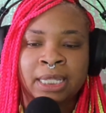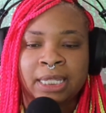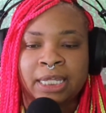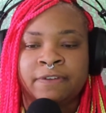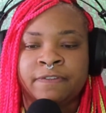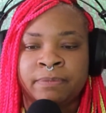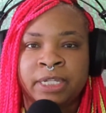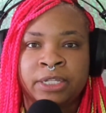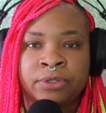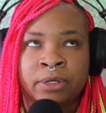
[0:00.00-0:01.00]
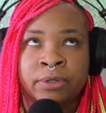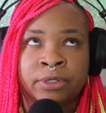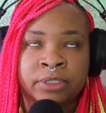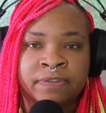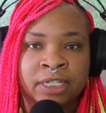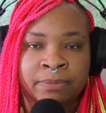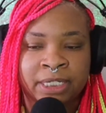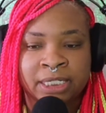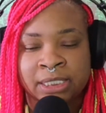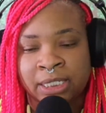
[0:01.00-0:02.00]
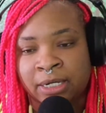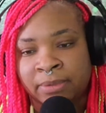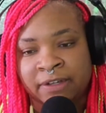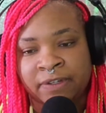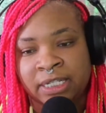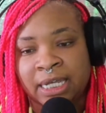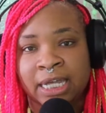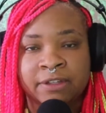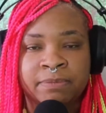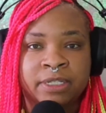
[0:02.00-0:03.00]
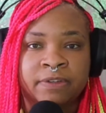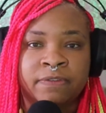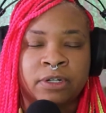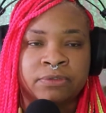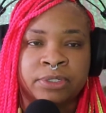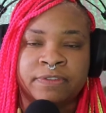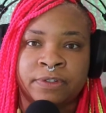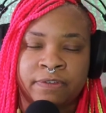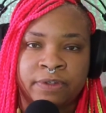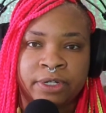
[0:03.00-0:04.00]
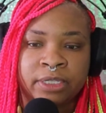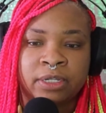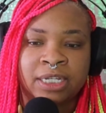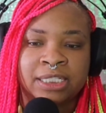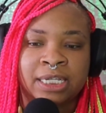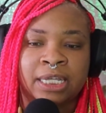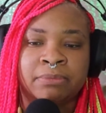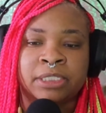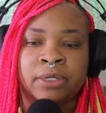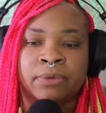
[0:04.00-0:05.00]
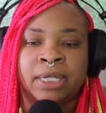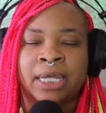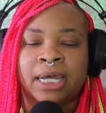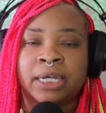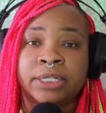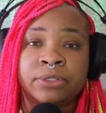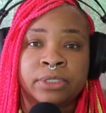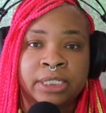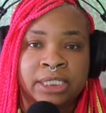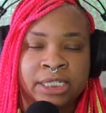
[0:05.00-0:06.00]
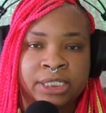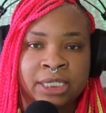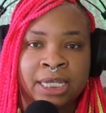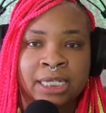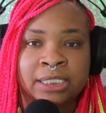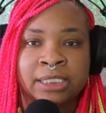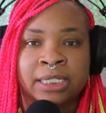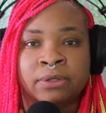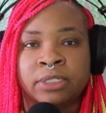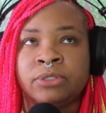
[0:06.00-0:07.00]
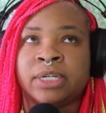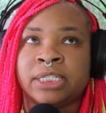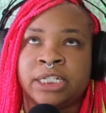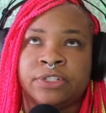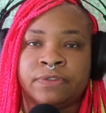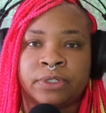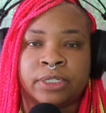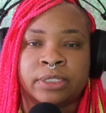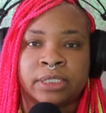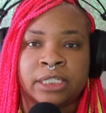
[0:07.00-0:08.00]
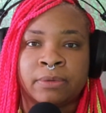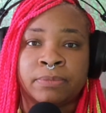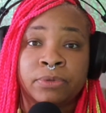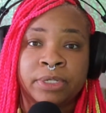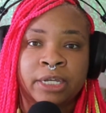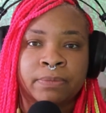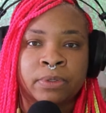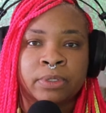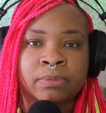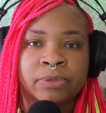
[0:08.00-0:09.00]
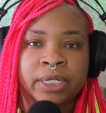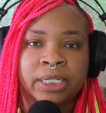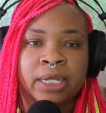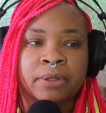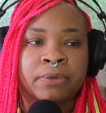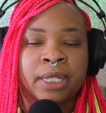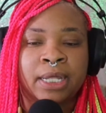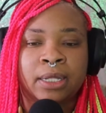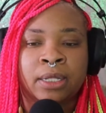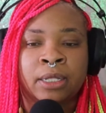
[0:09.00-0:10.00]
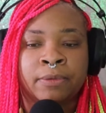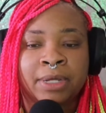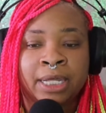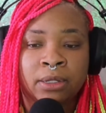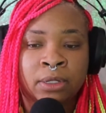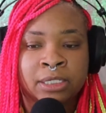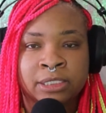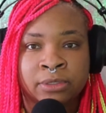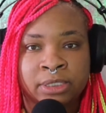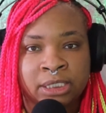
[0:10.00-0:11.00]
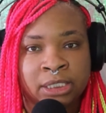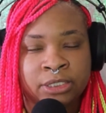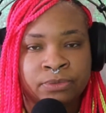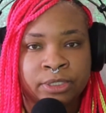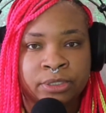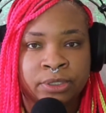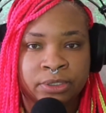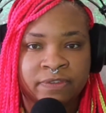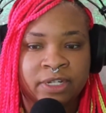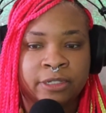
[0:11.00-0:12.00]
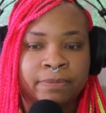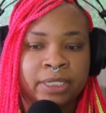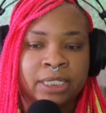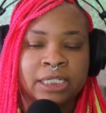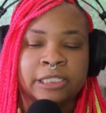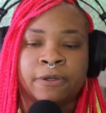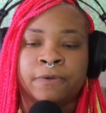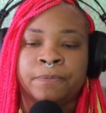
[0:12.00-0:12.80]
and for me, Girl Develop It is a nonprofit that I've been involved with for a very long time. So I usually teach classes. Not only do I teach for some boot camp programs right now, I also teach with Girl Develop It. So